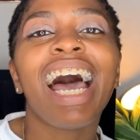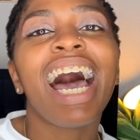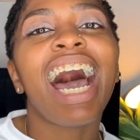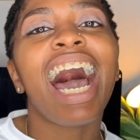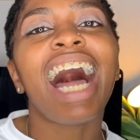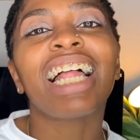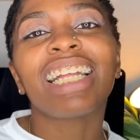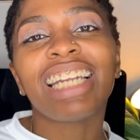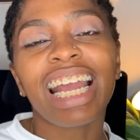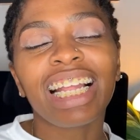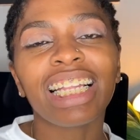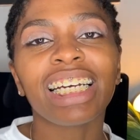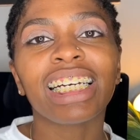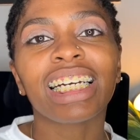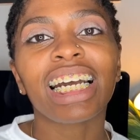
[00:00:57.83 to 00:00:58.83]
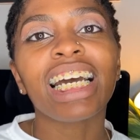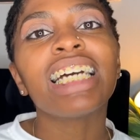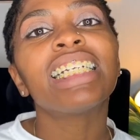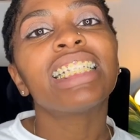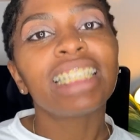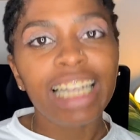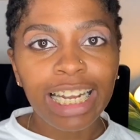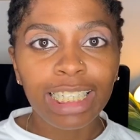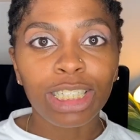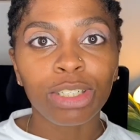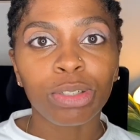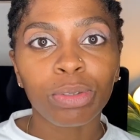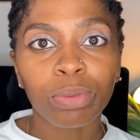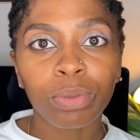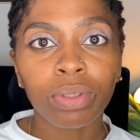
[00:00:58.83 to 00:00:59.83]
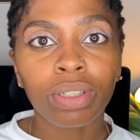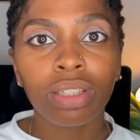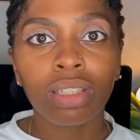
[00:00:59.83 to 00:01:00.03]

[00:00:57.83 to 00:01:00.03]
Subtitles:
holiday look, stay tuned.